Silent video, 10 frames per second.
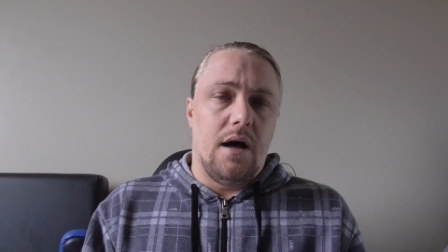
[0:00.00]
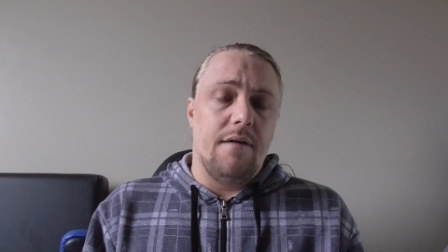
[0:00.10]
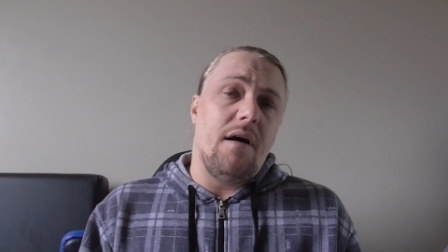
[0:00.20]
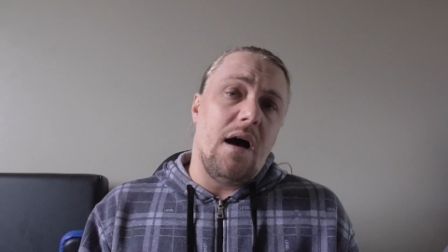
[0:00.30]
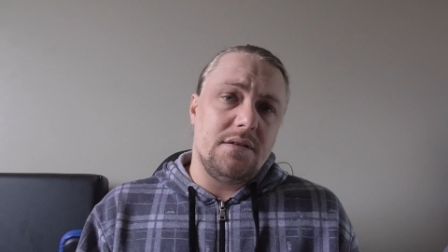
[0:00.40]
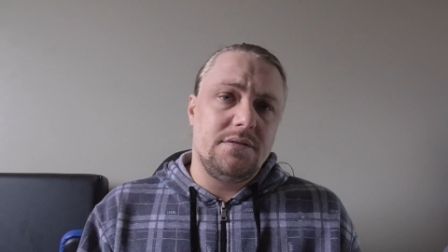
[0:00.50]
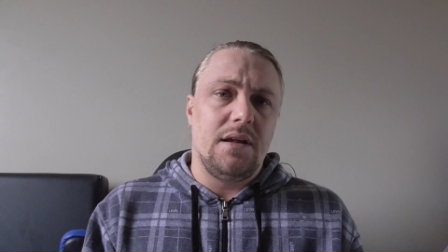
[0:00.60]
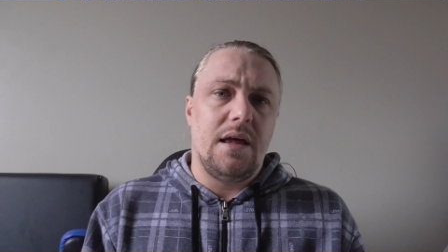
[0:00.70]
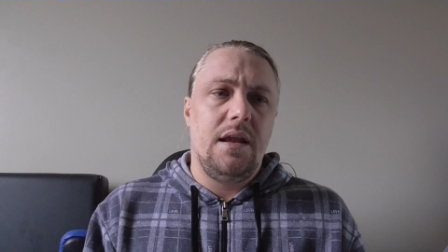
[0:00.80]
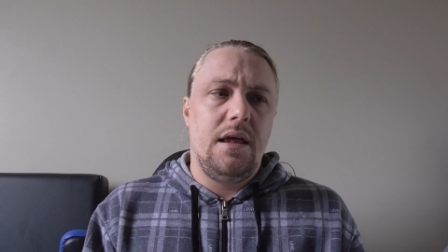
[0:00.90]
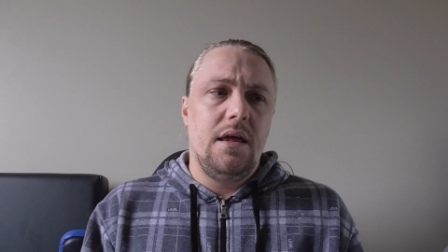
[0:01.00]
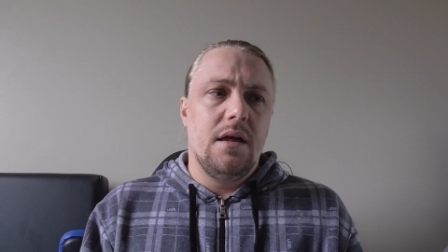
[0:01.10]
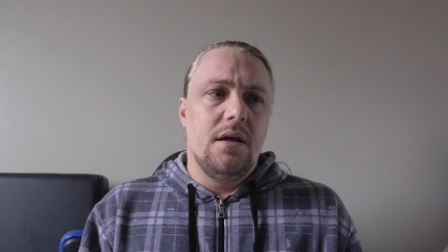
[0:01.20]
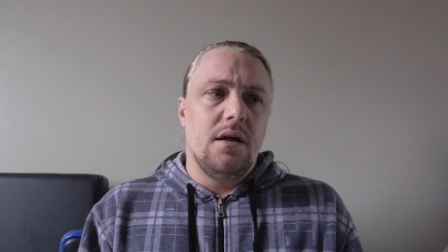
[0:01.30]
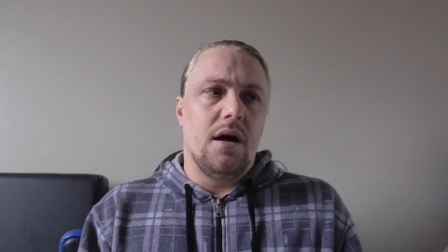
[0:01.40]
I've asked the
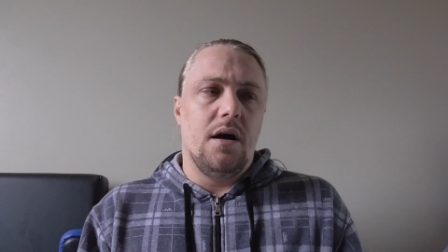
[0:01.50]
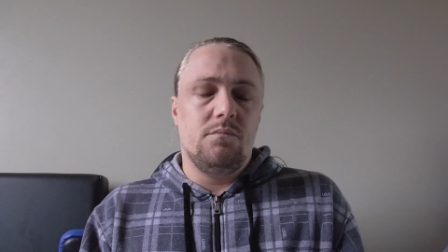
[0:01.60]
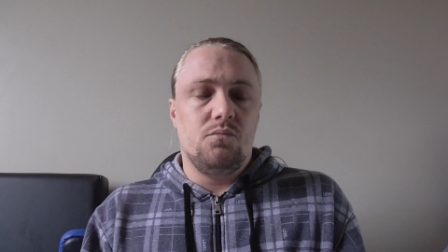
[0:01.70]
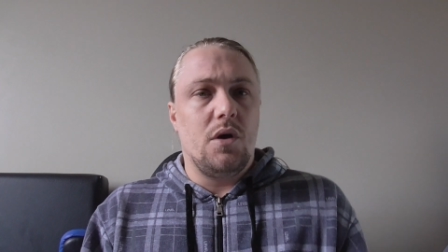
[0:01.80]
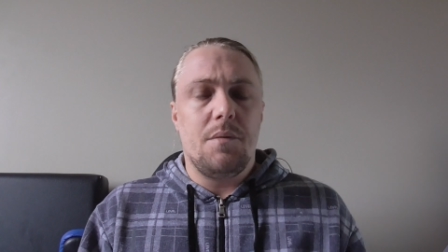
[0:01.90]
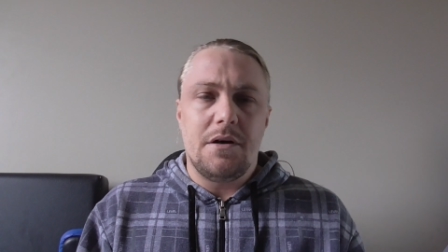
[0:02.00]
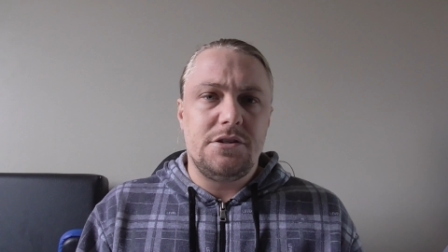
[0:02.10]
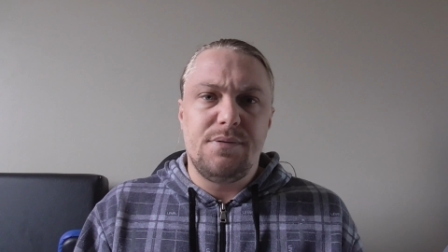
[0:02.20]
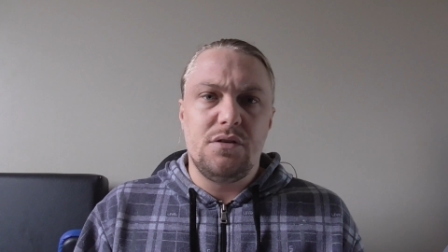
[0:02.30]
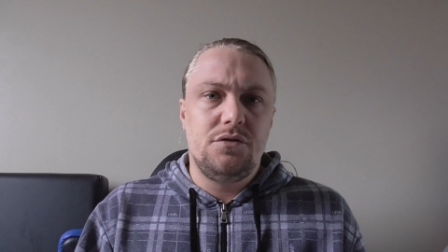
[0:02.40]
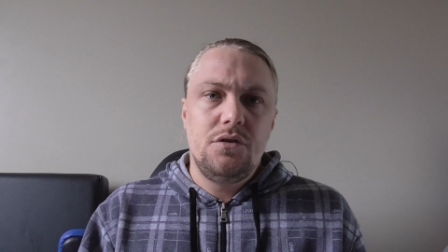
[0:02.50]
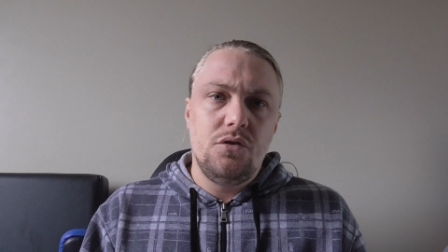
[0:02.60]
lady, what am I supposed to